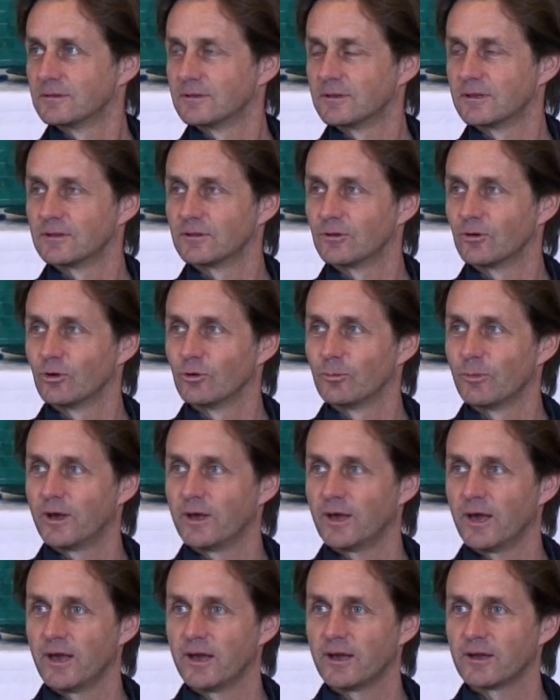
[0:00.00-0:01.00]
then all my
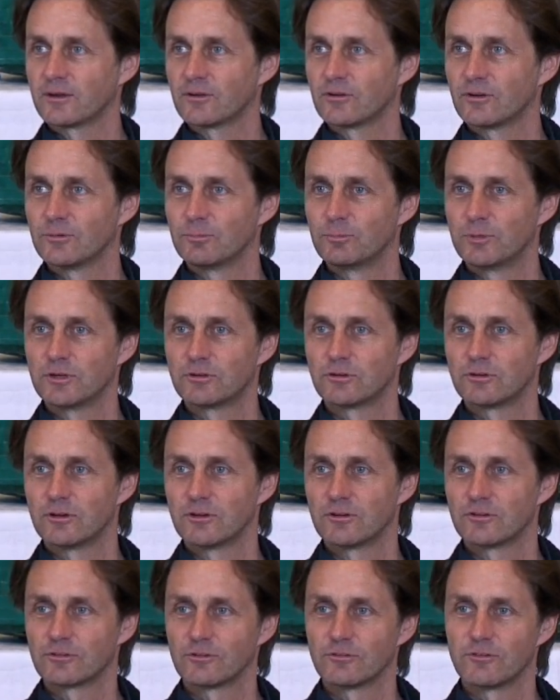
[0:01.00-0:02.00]
anger and
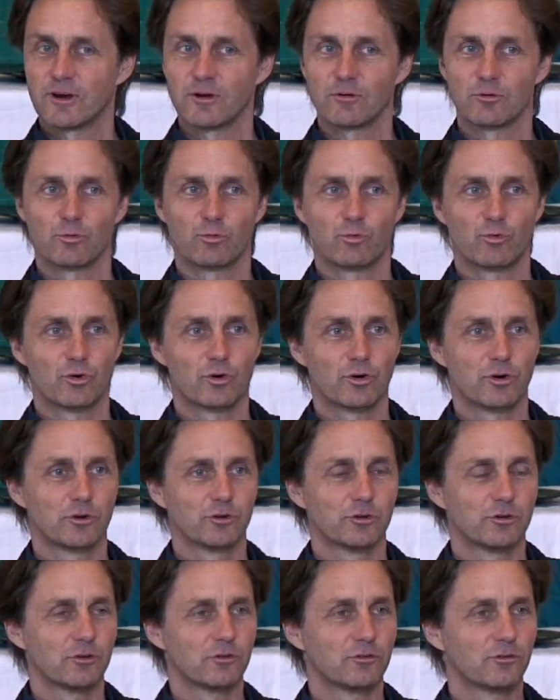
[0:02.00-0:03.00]
bitterness of how the
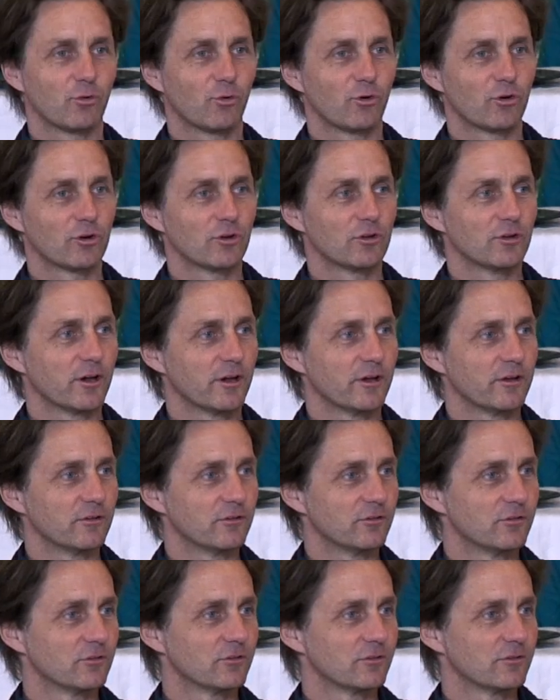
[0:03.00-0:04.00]
world is
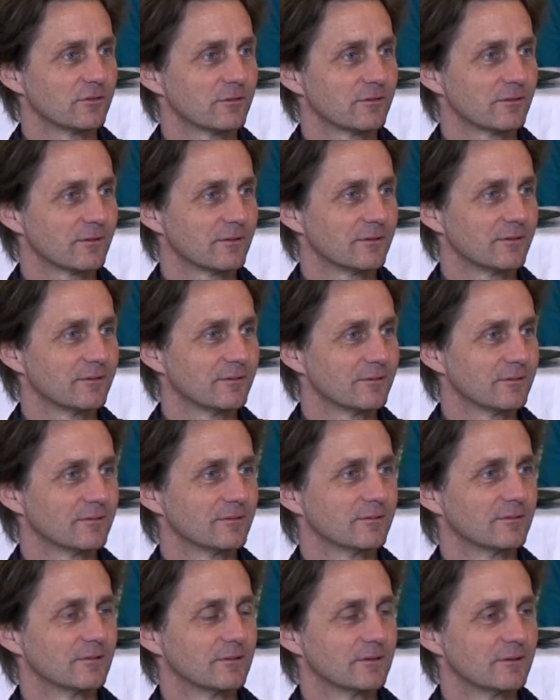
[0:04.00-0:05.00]
organized
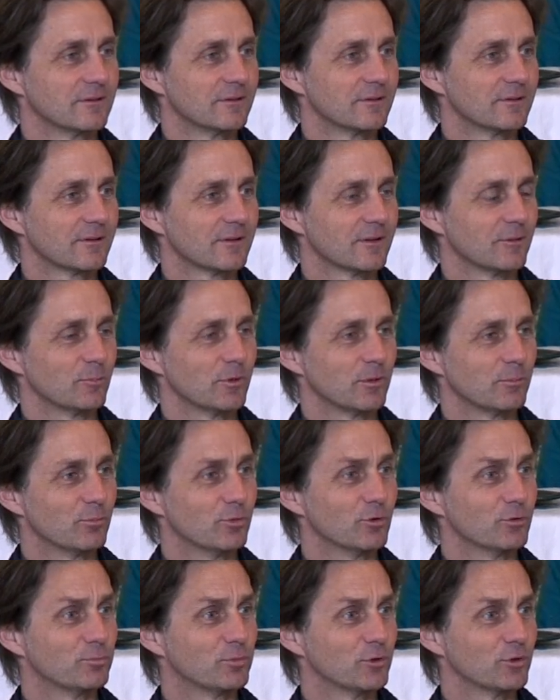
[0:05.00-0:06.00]
can be
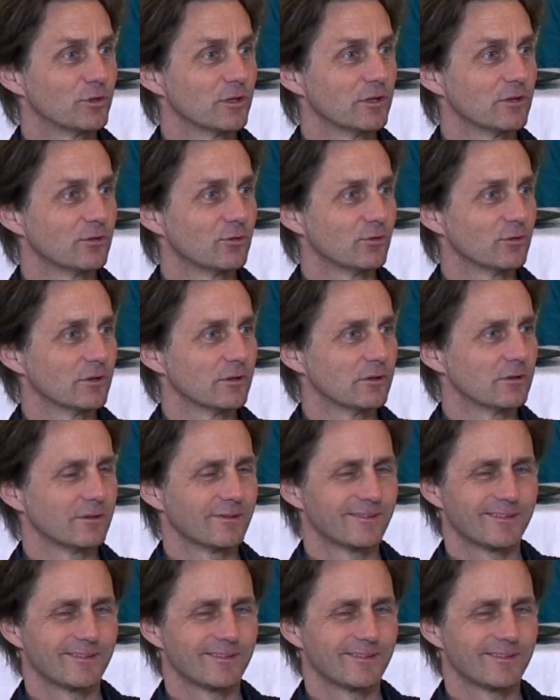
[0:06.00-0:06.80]
put into it.